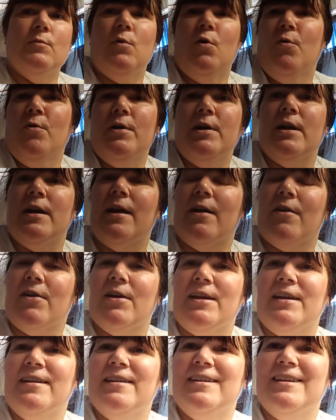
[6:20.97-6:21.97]

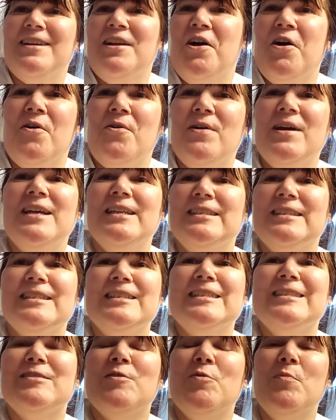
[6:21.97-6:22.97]
ordinary. It's
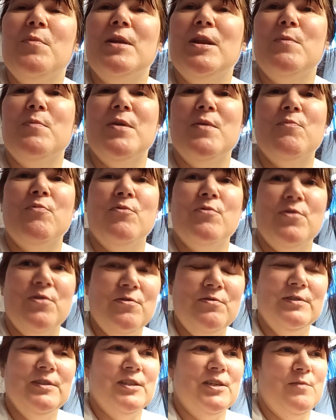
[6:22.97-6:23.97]
just so many people
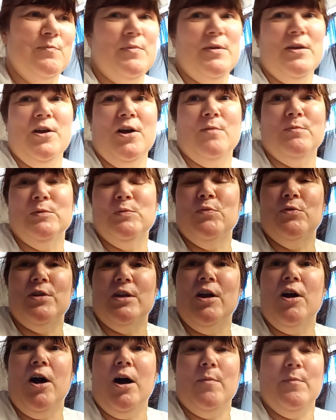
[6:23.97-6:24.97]
use it, it becomes pretty
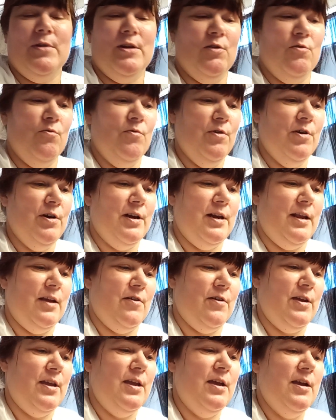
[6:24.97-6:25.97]
common and
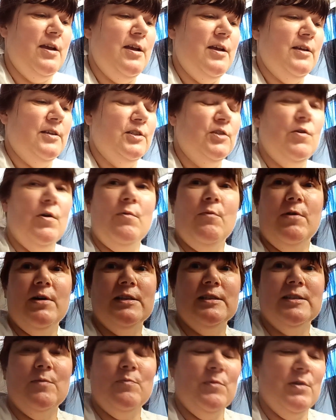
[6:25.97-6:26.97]
ordinary. So I
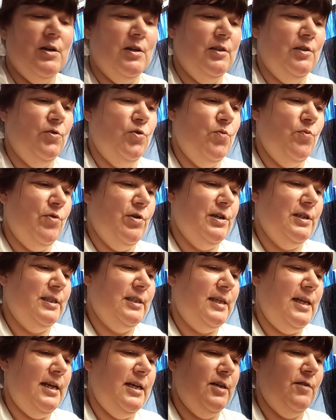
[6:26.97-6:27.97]
wanted something a little more
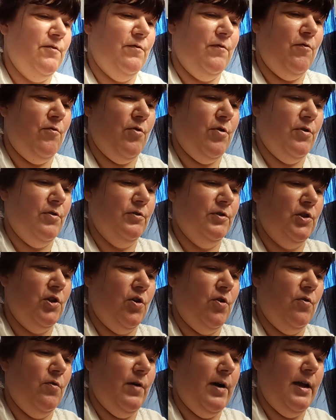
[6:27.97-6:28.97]
distinctive for her,
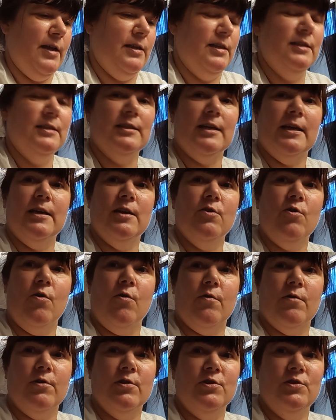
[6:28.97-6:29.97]
so I decided to
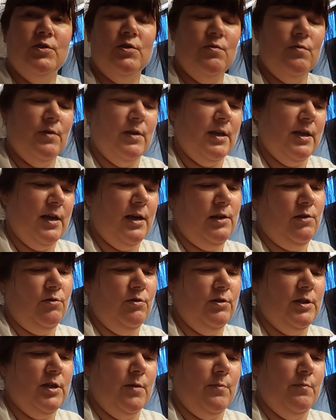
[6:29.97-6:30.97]
call her Yuzuki. I
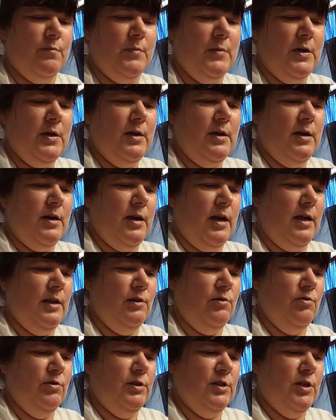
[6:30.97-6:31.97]
looked
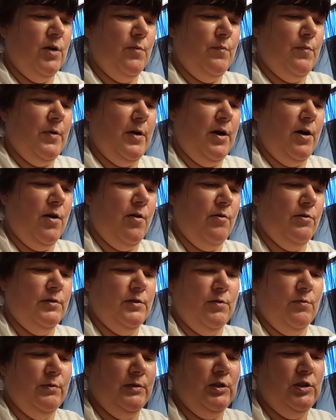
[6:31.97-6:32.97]
up,
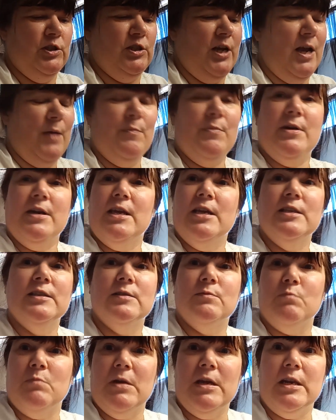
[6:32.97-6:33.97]
what's the
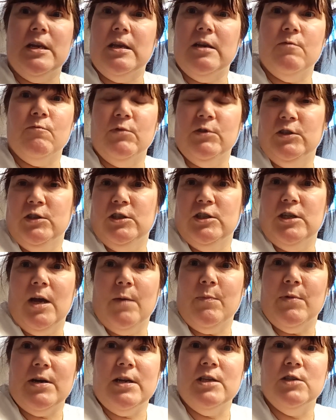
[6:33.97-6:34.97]
Japanese meaning? What's the
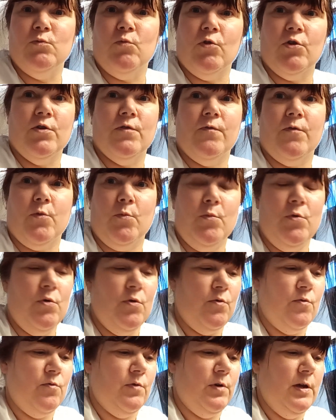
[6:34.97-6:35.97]
Japanese word for
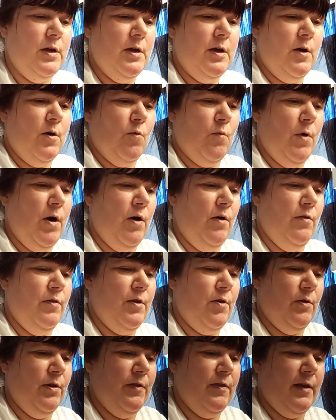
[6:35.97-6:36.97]
moon? Well,
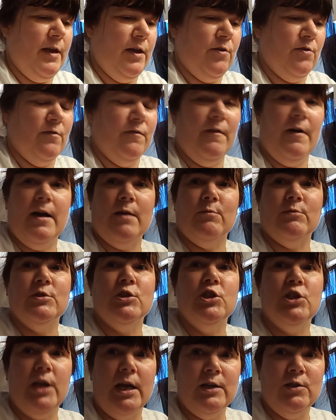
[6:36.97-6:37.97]
the only thing I could find
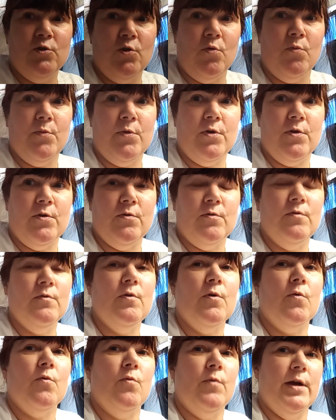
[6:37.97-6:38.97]
was gentle moon,
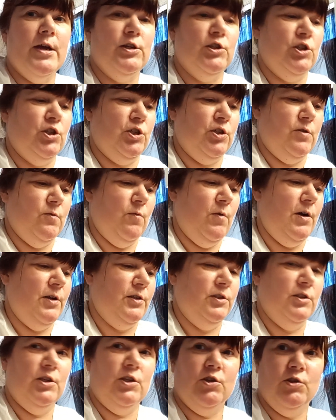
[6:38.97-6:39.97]
which
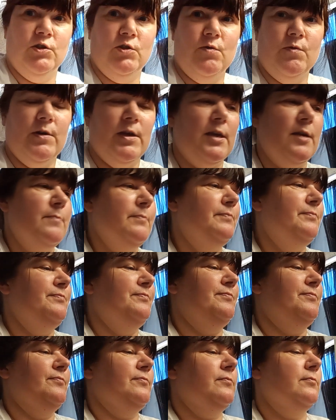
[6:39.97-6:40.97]
was Yuzuki.
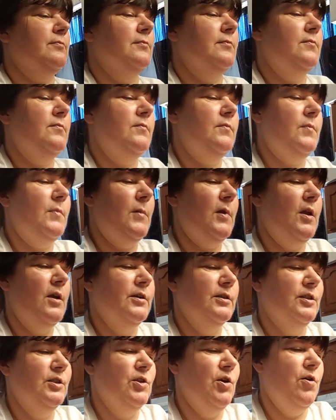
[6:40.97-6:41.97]

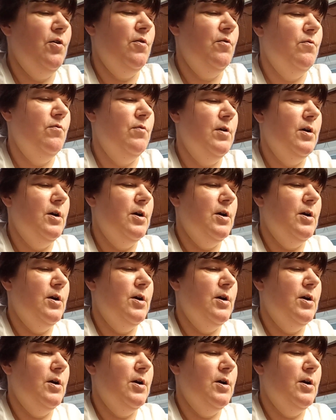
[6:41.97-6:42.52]
So